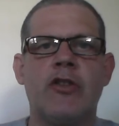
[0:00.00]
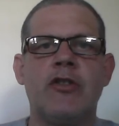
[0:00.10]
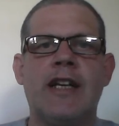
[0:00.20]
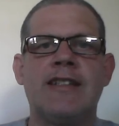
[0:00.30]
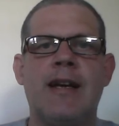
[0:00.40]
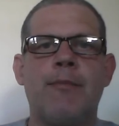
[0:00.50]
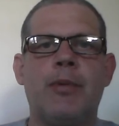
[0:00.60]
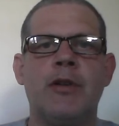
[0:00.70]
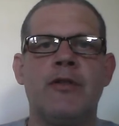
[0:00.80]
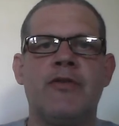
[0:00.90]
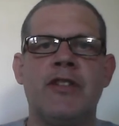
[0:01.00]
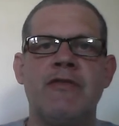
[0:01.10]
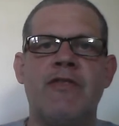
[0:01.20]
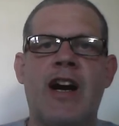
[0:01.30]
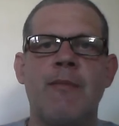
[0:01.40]
good example of an
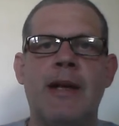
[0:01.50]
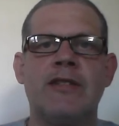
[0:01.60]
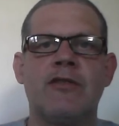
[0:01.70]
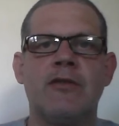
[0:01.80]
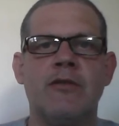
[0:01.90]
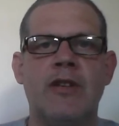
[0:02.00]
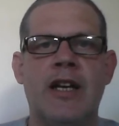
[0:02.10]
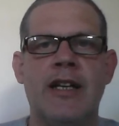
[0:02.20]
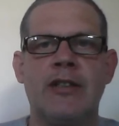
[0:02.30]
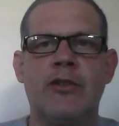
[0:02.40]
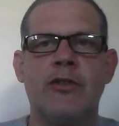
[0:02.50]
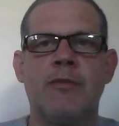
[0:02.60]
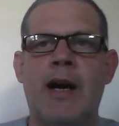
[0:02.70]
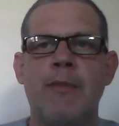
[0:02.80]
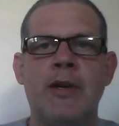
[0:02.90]
environmental
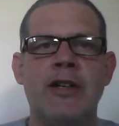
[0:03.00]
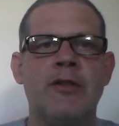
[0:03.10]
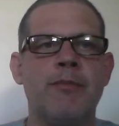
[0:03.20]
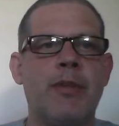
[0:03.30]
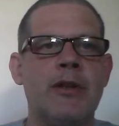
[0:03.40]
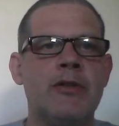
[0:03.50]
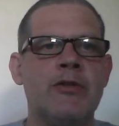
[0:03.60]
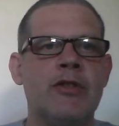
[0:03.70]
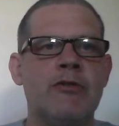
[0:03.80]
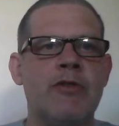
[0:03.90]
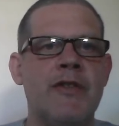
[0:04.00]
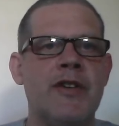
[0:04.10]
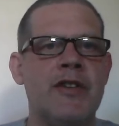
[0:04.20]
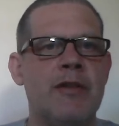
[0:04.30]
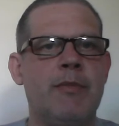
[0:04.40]
good might be an unpolluted
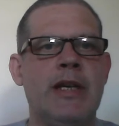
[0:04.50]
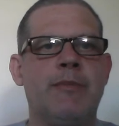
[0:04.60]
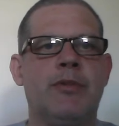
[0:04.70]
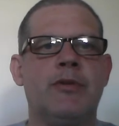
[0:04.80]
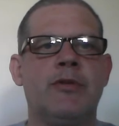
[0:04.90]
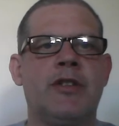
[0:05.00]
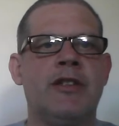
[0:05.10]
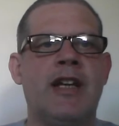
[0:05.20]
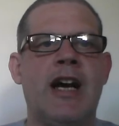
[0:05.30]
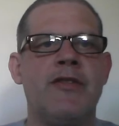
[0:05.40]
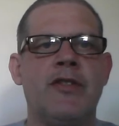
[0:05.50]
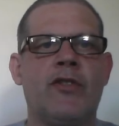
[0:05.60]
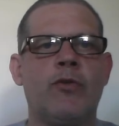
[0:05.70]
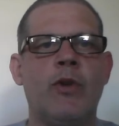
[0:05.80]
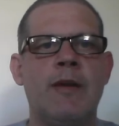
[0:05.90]
river that people can either
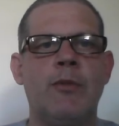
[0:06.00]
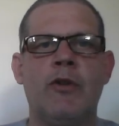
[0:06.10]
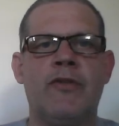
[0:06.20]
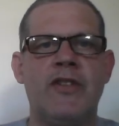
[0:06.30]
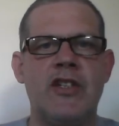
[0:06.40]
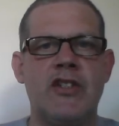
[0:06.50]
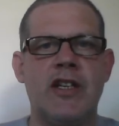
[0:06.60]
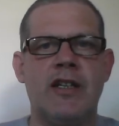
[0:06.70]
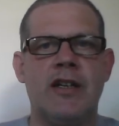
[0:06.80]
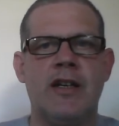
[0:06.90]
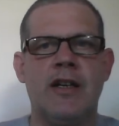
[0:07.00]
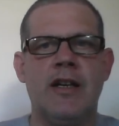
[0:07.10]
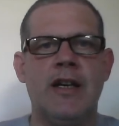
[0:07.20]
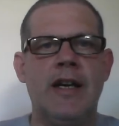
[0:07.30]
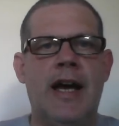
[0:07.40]
swim or fish in.
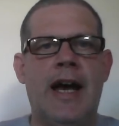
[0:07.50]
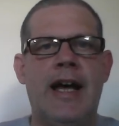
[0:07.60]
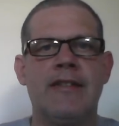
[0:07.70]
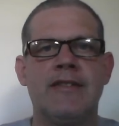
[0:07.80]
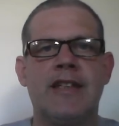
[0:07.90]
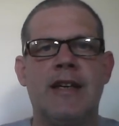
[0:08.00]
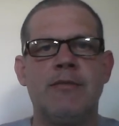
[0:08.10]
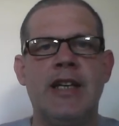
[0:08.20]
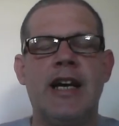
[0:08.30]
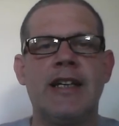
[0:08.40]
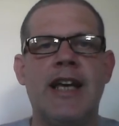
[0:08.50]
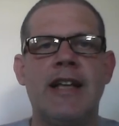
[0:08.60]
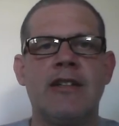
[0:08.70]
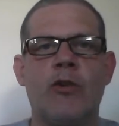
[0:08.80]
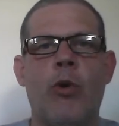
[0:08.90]
And yeah,
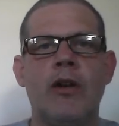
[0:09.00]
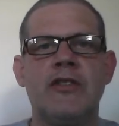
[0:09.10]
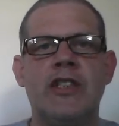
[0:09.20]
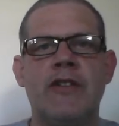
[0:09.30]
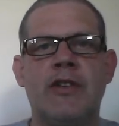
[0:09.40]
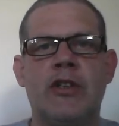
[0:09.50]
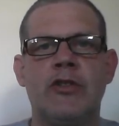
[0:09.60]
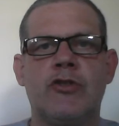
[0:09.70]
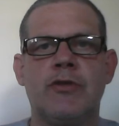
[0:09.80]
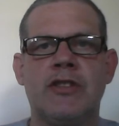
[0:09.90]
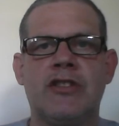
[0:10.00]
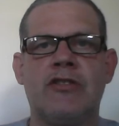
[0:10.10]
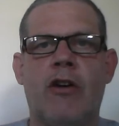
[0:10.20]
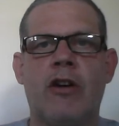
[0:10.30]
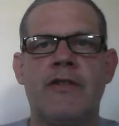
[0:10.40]
again, the quality of a country's
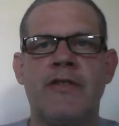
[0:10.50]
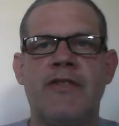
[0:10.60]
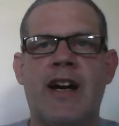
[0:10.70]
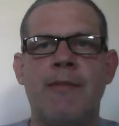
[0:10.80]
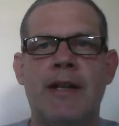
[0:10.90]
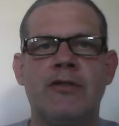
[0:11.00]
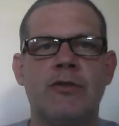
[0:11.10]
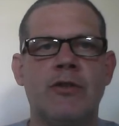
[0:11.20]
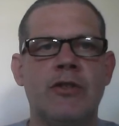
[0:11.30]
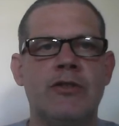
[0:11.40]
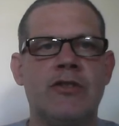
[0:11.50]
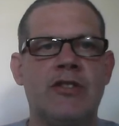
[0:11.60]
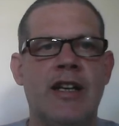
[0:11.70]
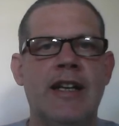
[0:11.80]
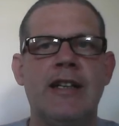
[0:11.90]
stock of environmental
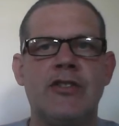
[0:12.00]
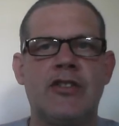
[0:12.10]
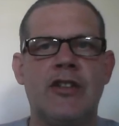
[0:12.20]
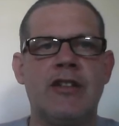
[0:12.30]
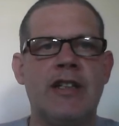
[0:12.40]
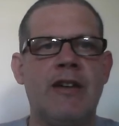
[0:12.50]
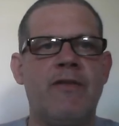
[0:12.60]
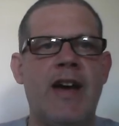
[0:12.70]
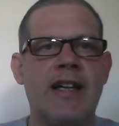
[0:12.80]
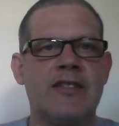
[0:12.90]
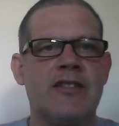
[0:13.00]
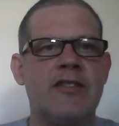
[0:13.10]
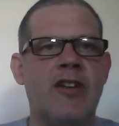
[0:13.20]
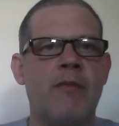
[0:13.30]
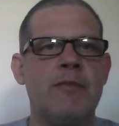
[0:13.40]
goods certainly affects the
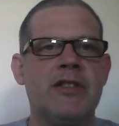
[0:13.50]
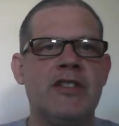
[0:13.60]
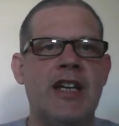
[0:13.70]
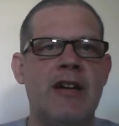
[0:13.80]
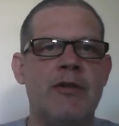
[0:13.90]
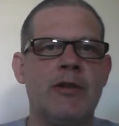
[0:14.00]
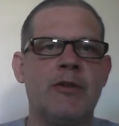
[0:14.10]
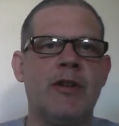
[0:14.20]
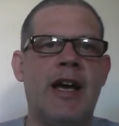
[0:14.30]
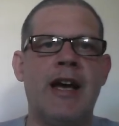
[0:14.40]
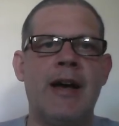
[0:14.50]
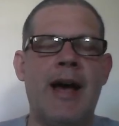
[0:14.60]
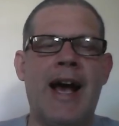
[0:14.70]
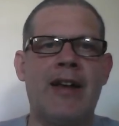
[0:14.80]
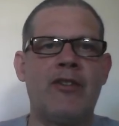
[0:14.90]
non-material
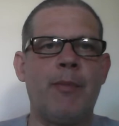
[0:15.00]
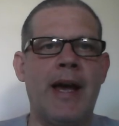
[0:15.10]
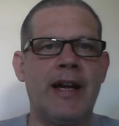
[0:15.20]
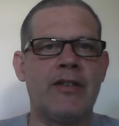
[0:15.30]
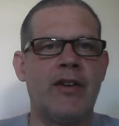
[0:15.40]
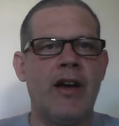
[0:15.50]
aspect